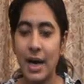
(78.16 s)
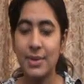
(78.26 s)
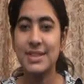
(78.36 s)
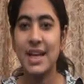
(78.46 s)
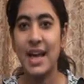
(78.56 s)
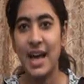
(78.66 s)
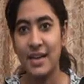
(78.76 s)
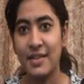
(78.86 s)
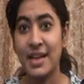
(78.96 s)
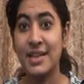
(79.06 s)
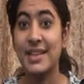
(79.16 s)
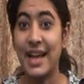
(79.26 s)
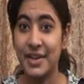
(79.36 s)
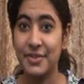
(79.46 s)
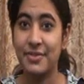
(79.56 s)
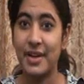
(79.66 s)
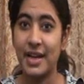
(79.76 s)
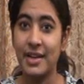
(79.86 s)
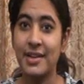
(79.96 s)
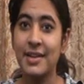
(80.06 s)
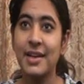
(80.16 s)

doubts I have, I can clarify.